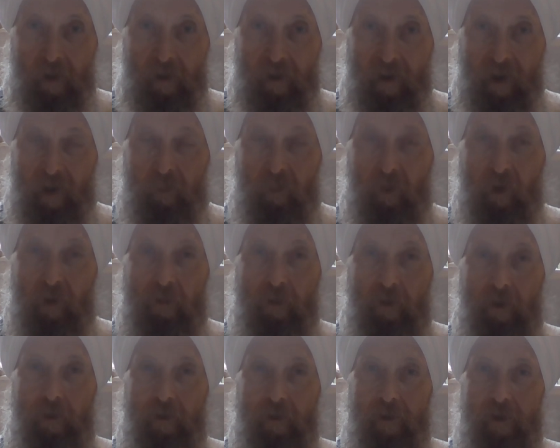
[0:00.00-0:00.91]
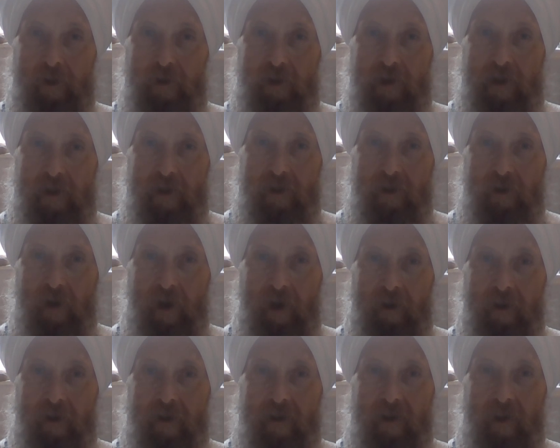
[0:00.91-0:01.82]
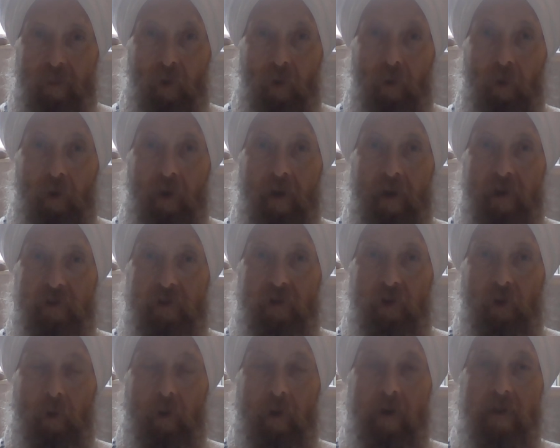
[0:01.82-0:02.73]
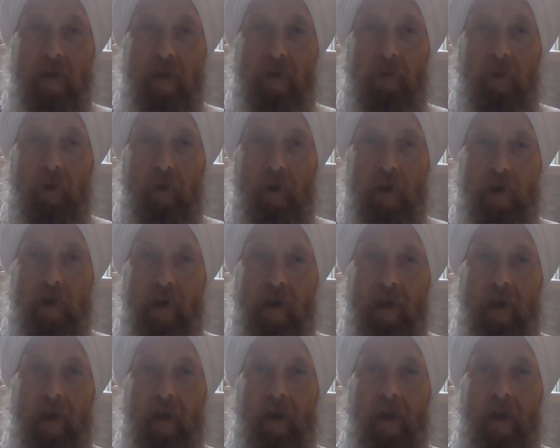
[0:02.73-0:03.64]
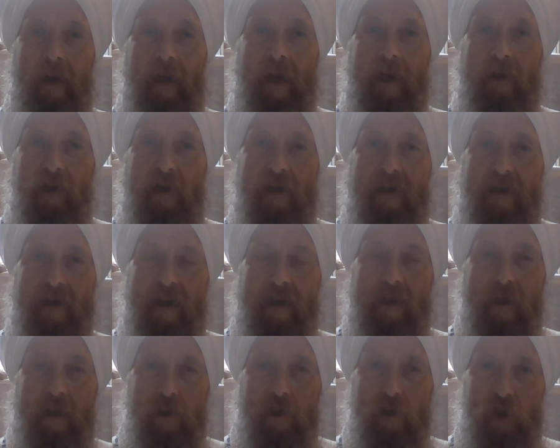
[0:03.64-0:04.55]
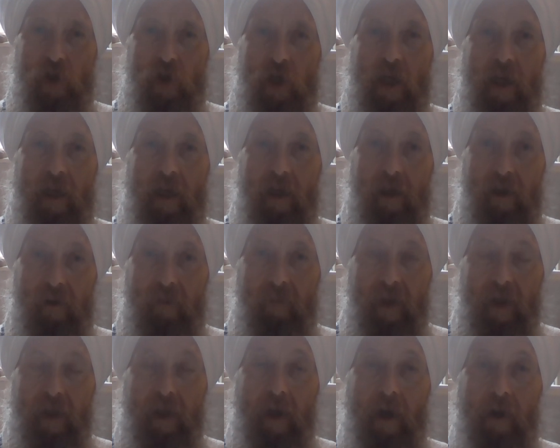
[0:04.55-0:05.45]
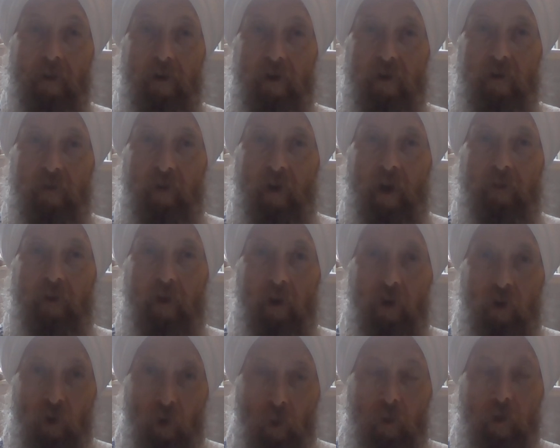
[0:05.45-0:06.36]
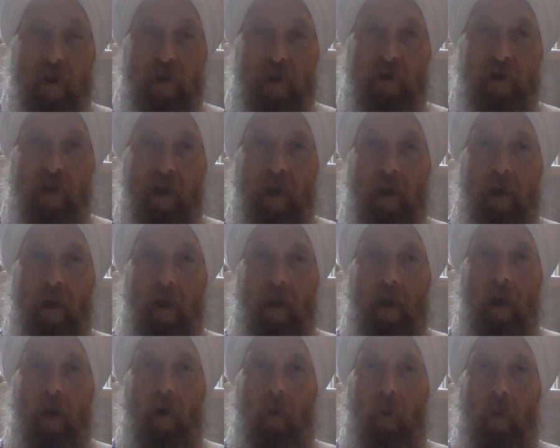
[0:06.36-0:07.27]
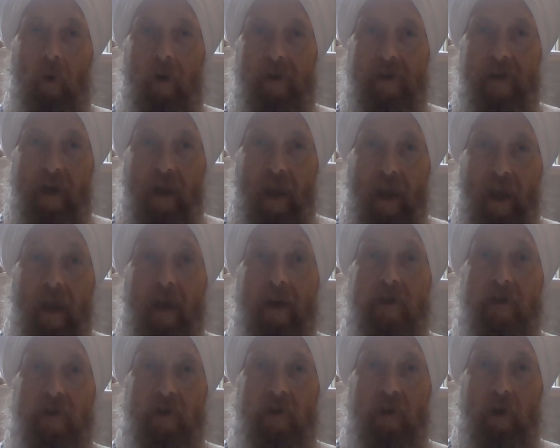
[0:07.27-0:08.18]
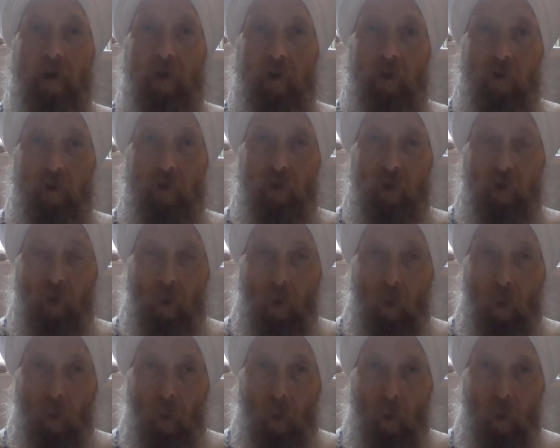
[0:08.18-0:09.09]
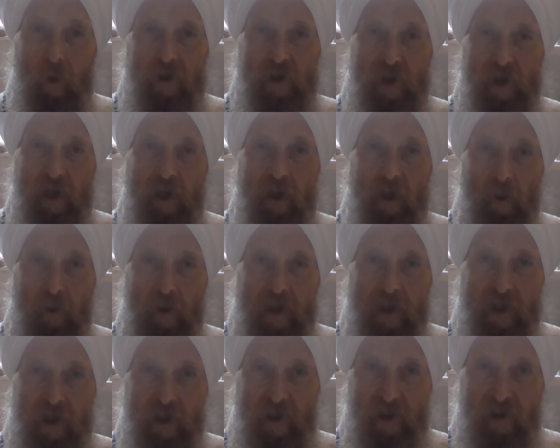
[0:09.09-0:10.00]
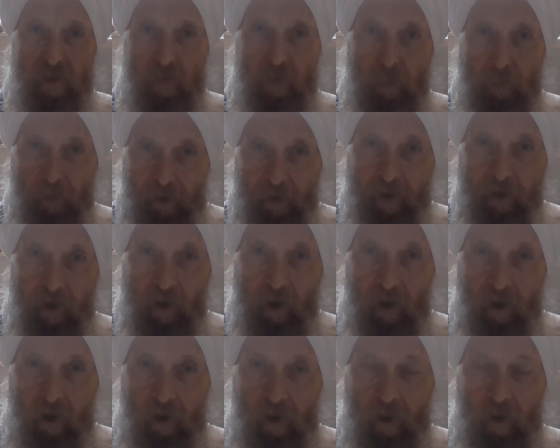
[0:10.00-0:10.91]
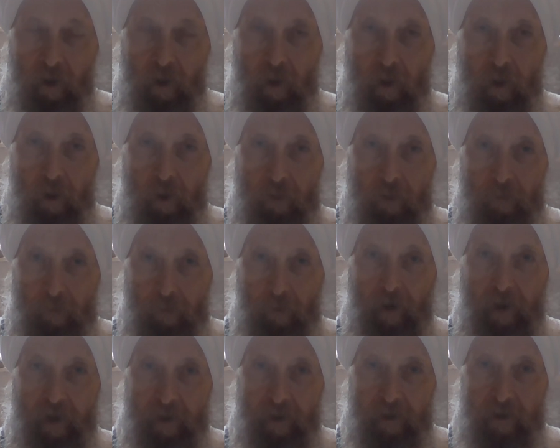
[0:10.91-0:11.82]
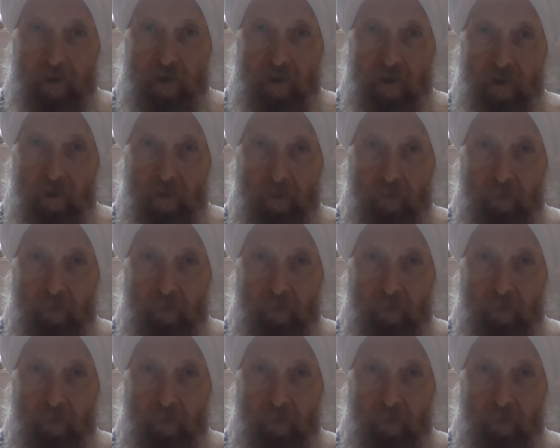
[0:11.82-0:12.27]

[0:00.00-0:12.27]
time with her, and she shared some early stories of Yogiji. And she said that she and many others felt that Yogiji was an answer to a whole generation's prayer for guidance.